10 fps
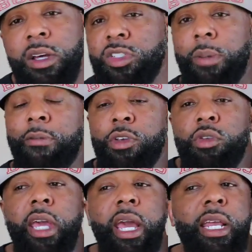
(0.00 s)
Some of you
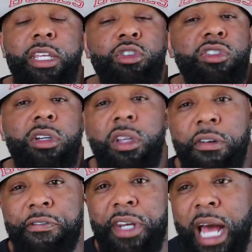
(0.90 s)
can't, and you still
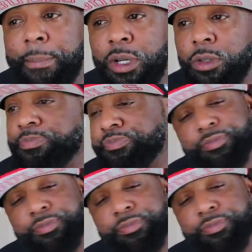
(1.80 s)
look phenomenal.